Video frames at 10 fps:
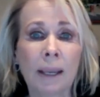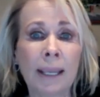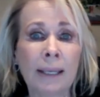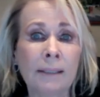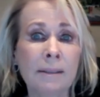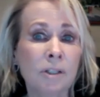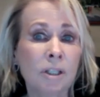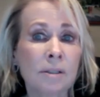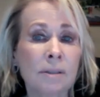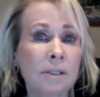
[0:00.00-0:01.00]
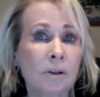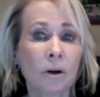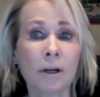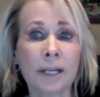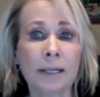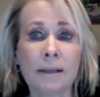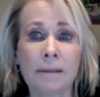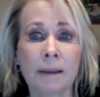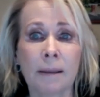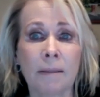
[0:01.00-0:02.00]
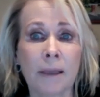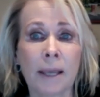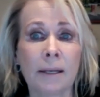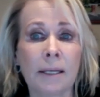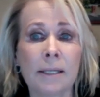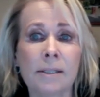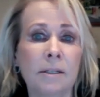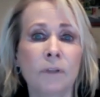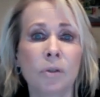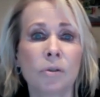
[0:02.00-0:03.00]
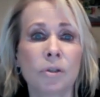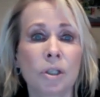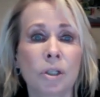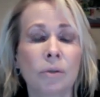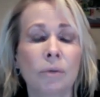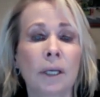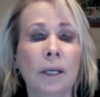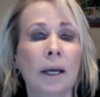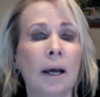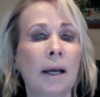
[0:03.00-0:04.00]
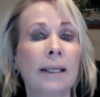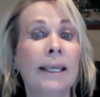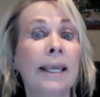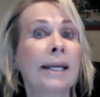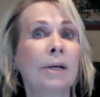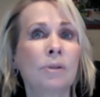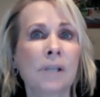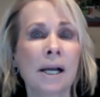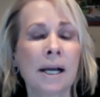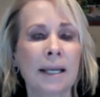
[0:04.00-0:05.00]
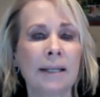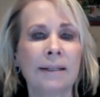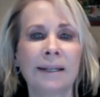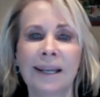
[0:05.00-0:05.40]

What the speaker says: and just discard anything that isn't of use to you. Get outside.